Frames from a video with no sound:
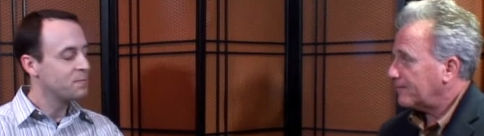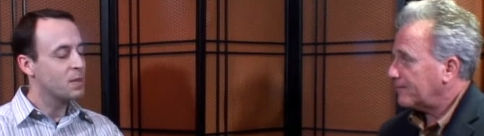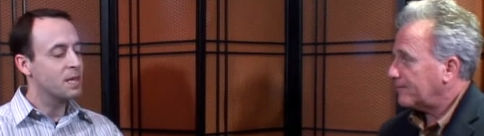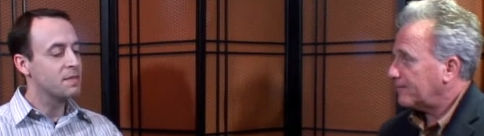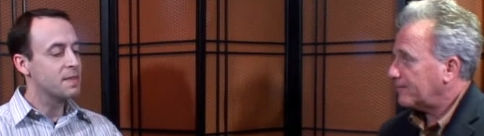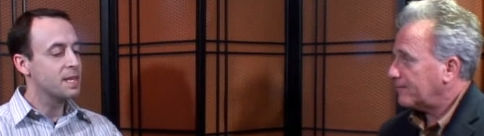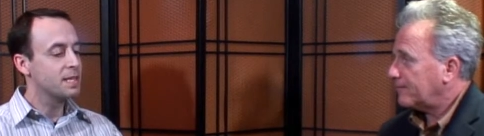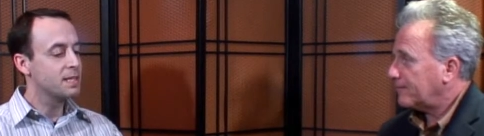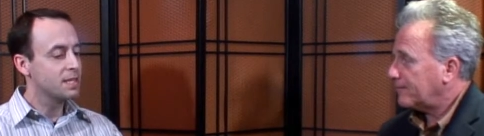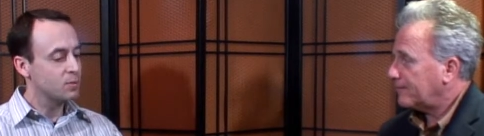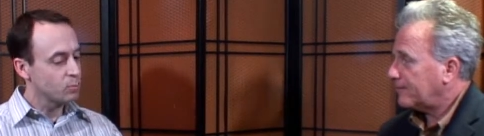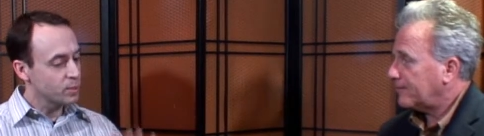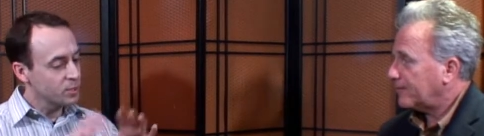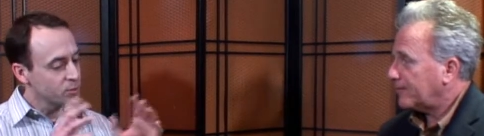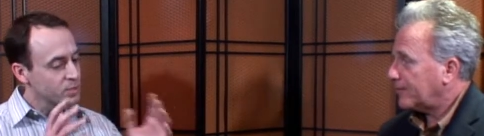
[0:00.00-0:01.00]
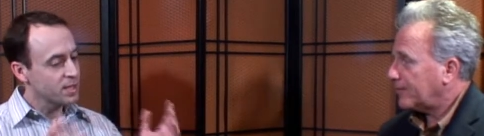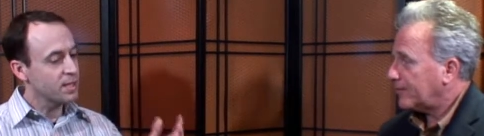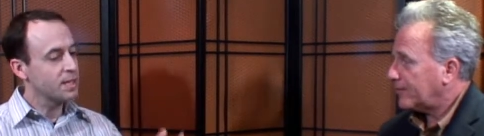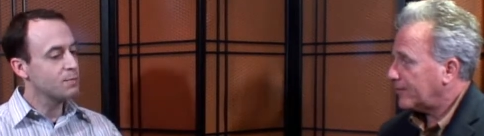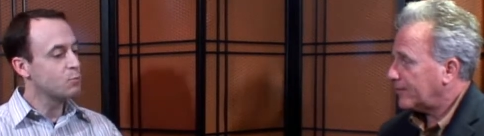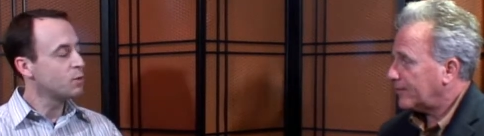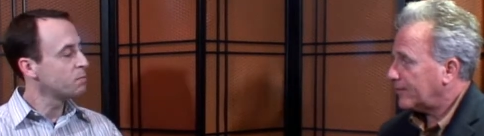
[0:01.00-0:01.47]
Speaker 1: And then in real
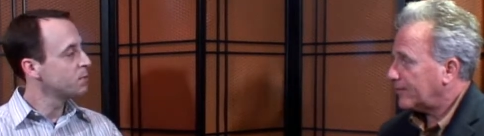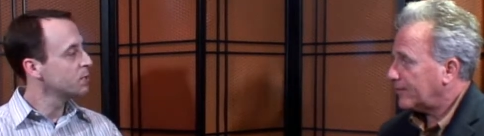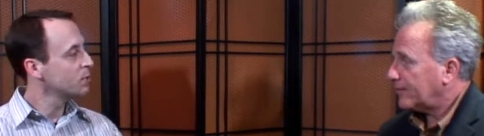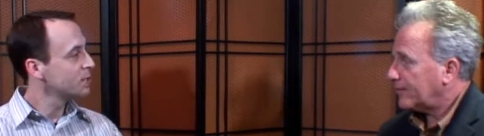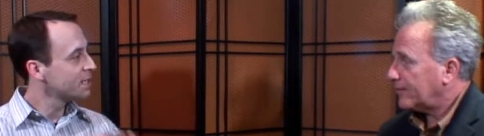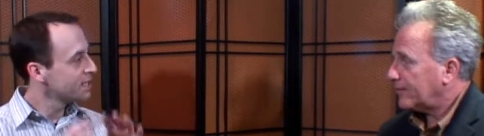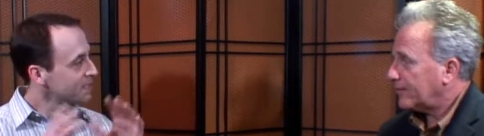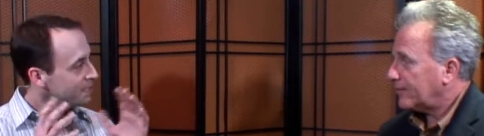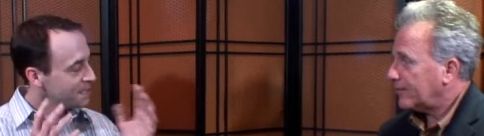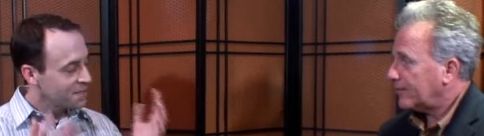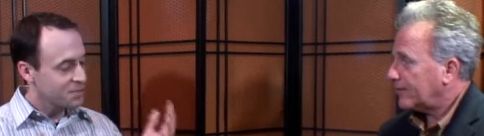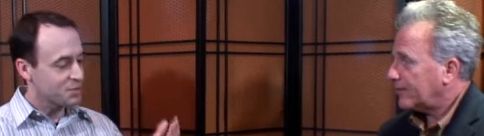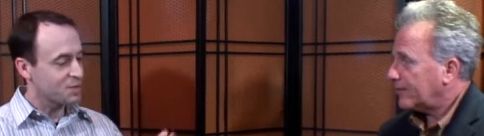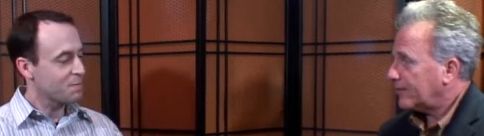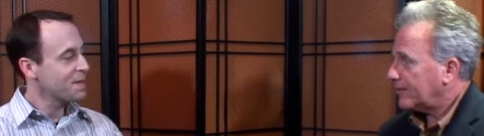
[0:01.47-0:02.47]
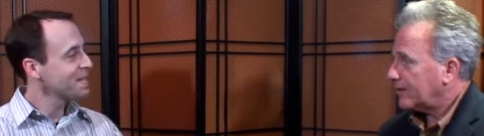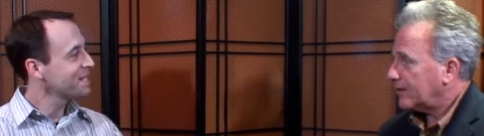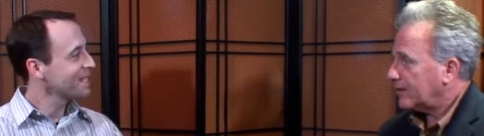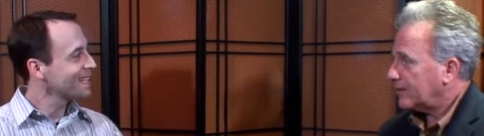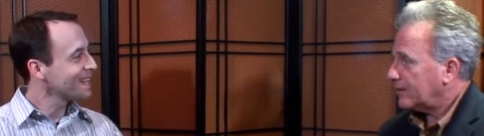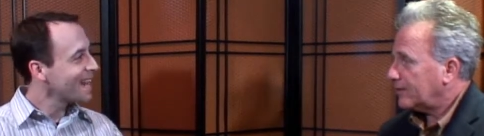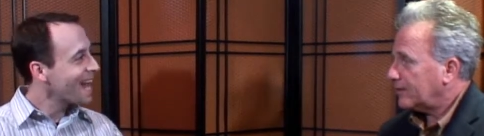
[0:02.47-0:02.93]
time we build a, a
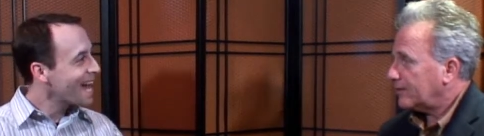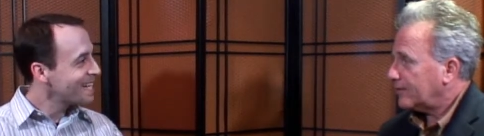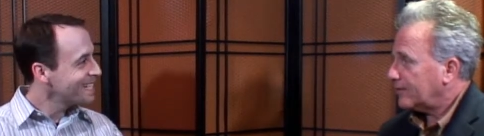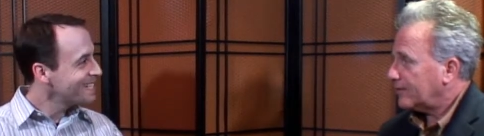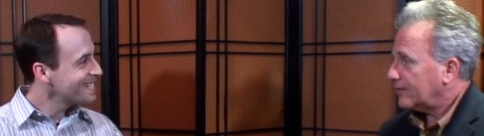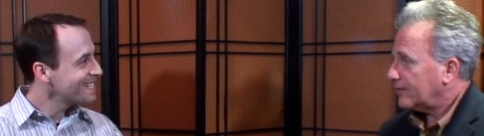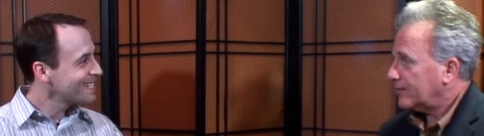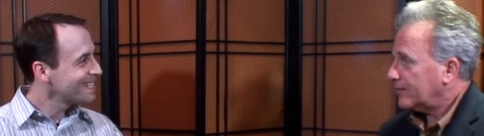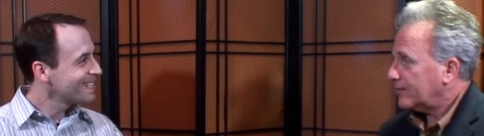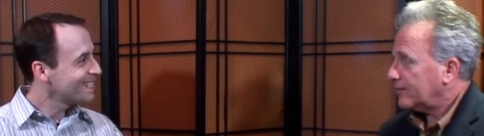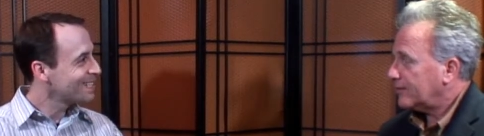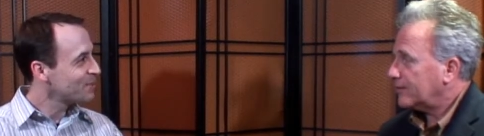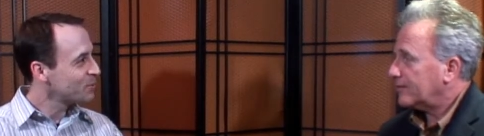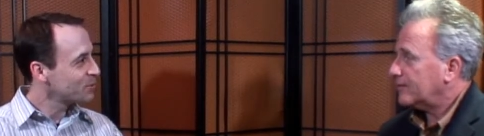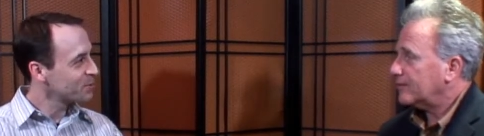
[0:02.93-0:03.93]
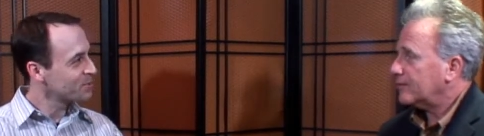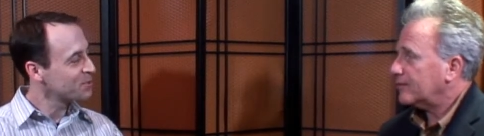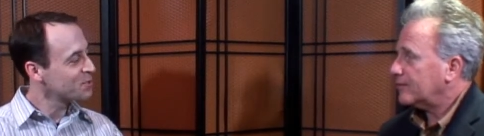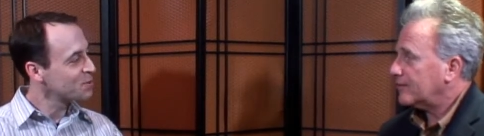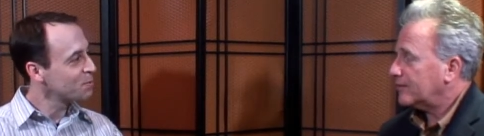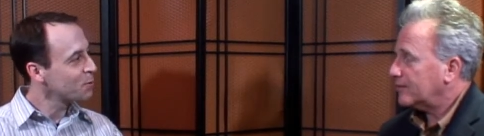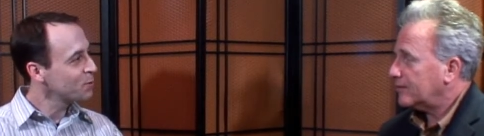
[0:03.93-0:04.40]
semantic lattice in order to
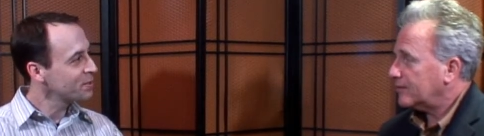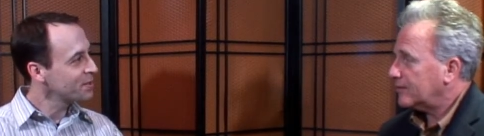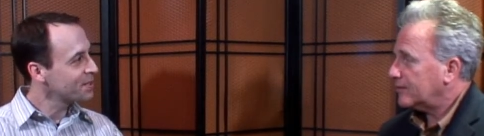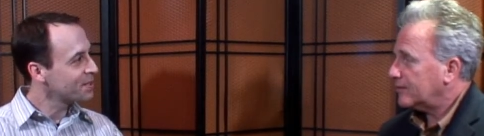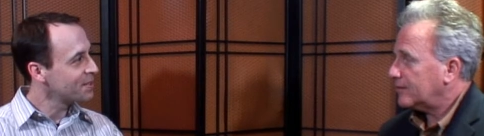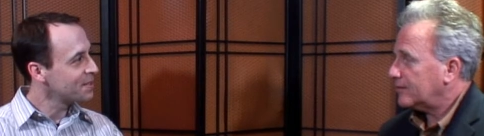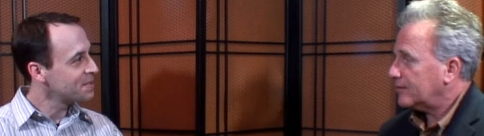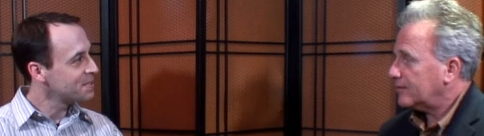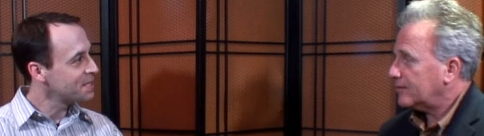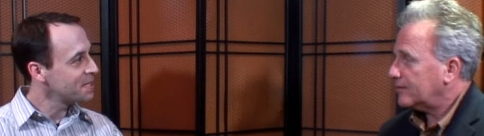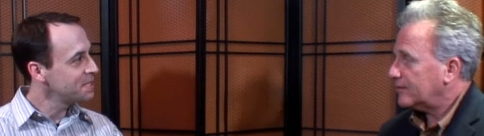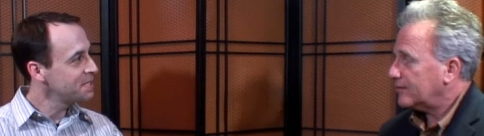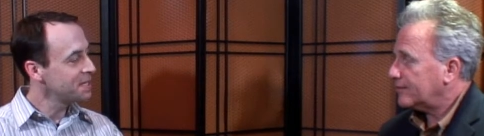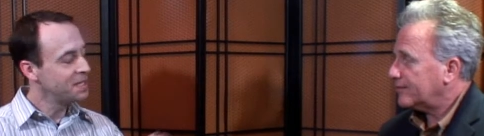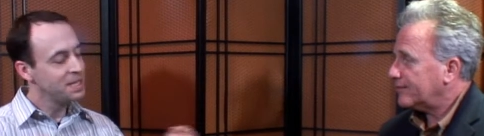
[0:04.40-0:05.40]
support the content,